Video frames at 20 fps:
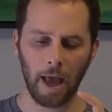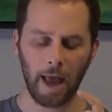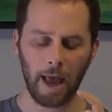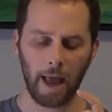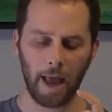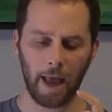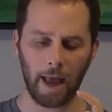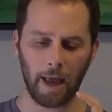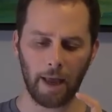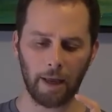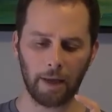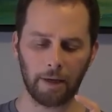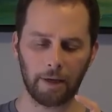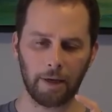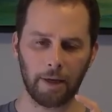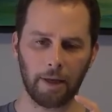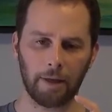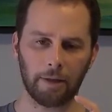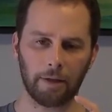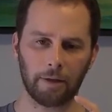And
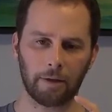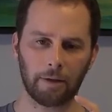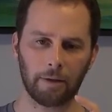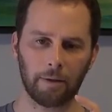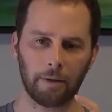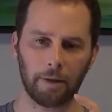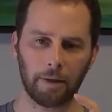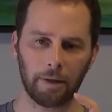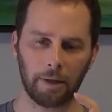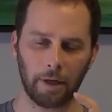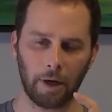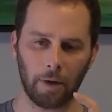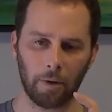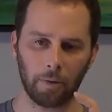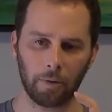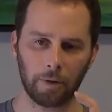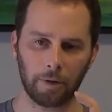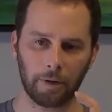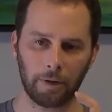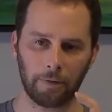in the, you
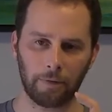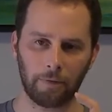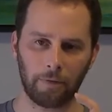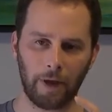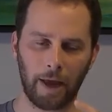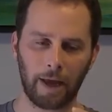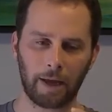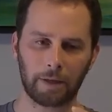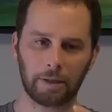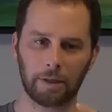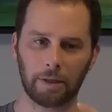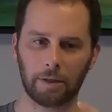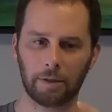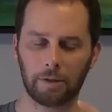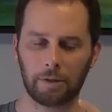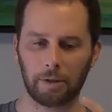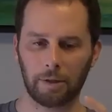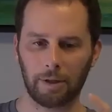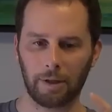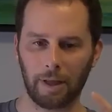know, the fact
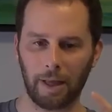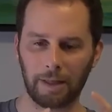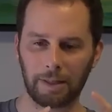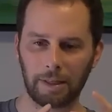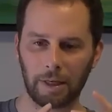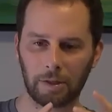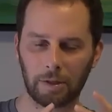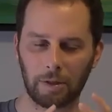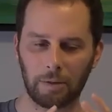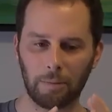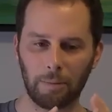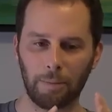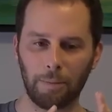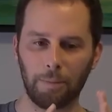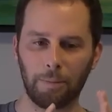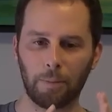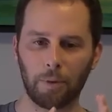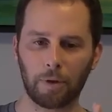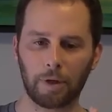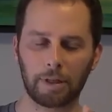is it
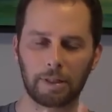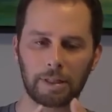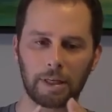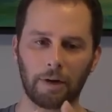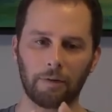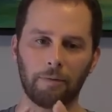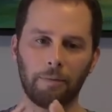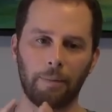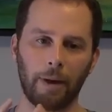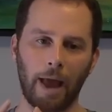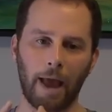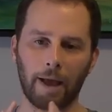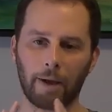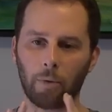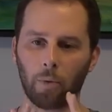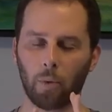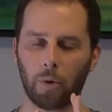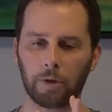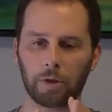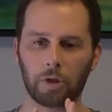doesn't put itself back
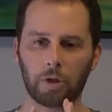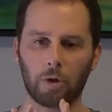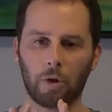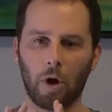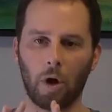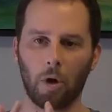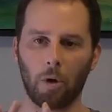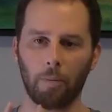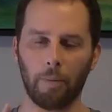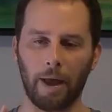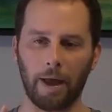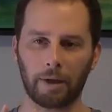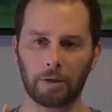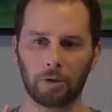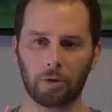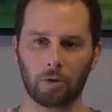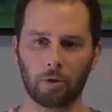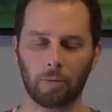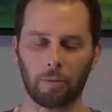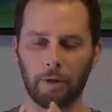once you're all back
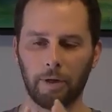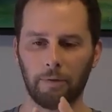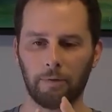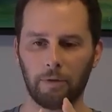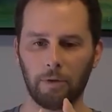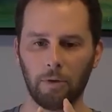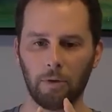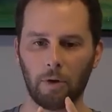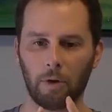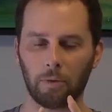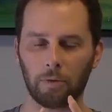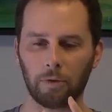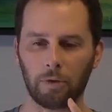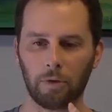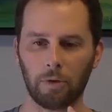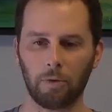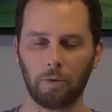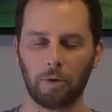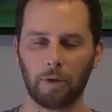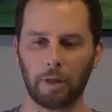to normal. If you don't
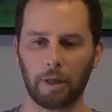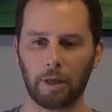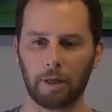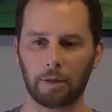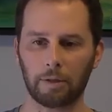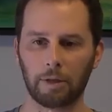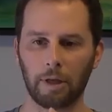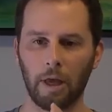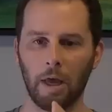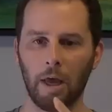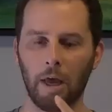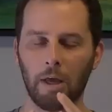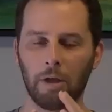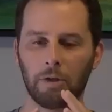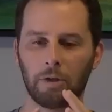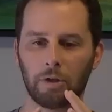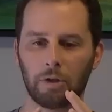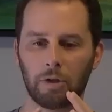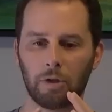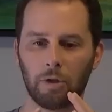do things
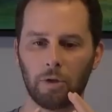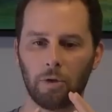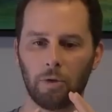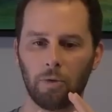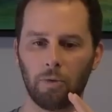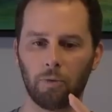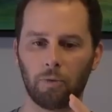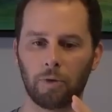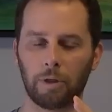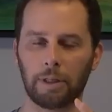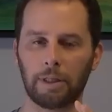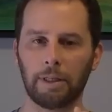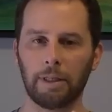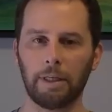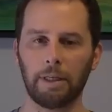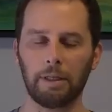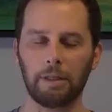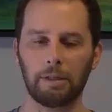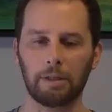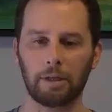to
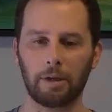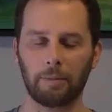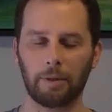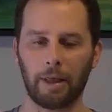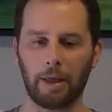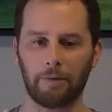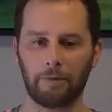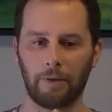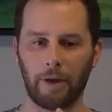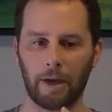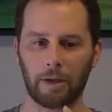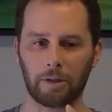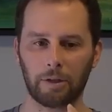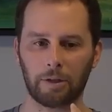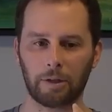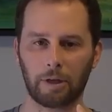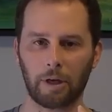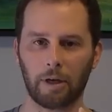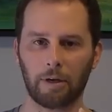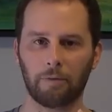release some of that fascia,
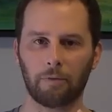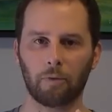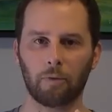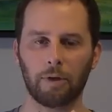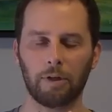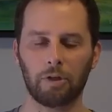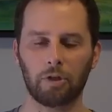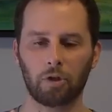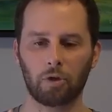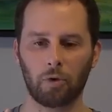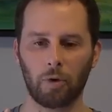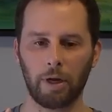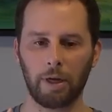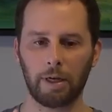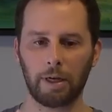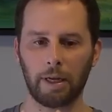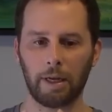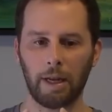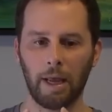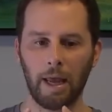to kind of retrain
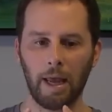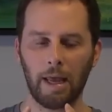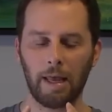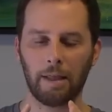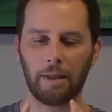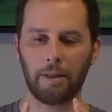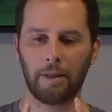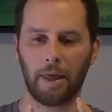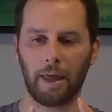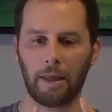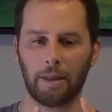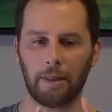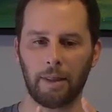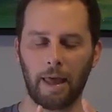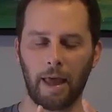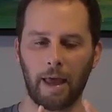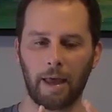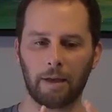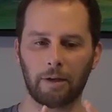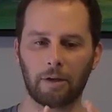it, then
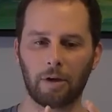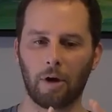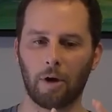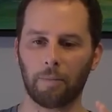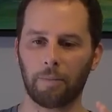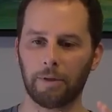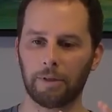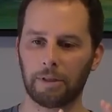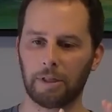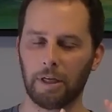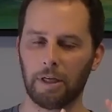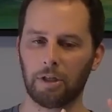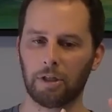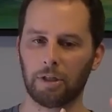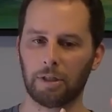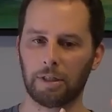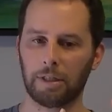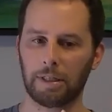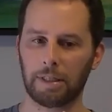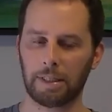that
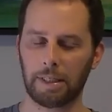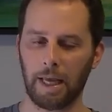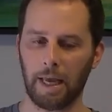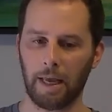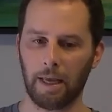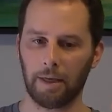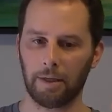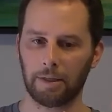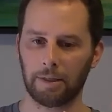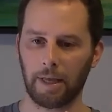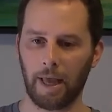compensation stays.